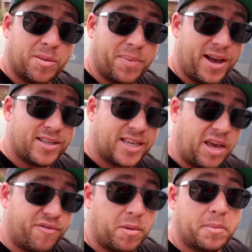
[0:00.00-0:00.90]
about to
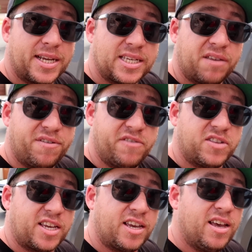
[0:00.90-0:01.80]
get for my
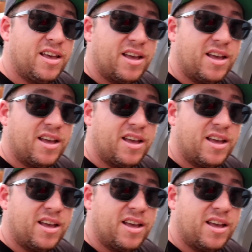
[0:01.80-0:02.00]
BT50.